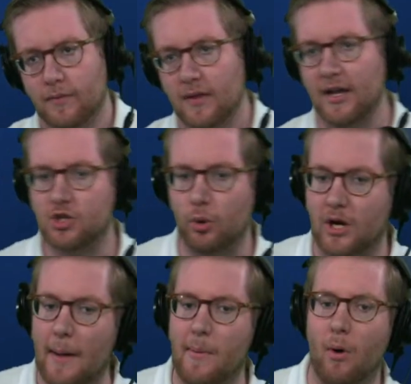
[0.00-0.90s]
They do a
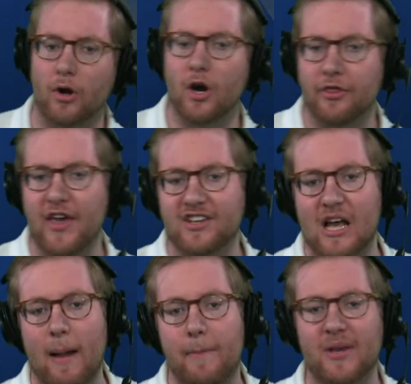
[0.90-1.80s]
couple more good things.
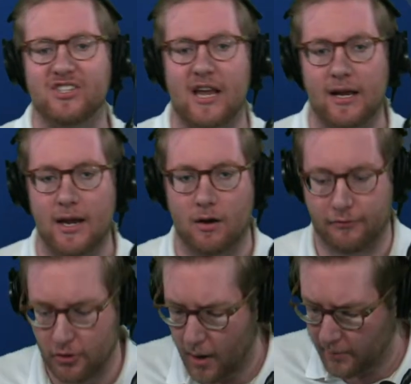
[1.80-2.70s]
I might be singing here in a
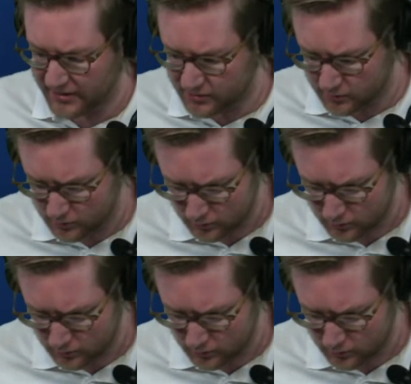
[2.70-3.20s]
few moments.